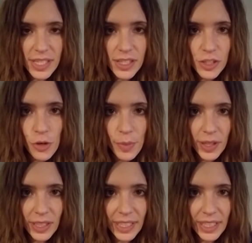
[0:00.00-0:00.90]
this
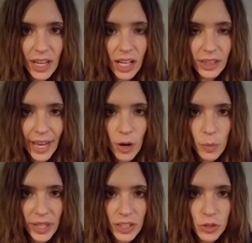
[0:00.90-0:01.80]
humility allow
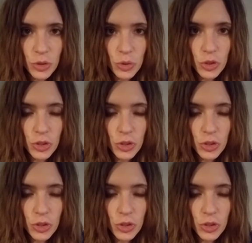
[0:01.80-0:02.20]
me to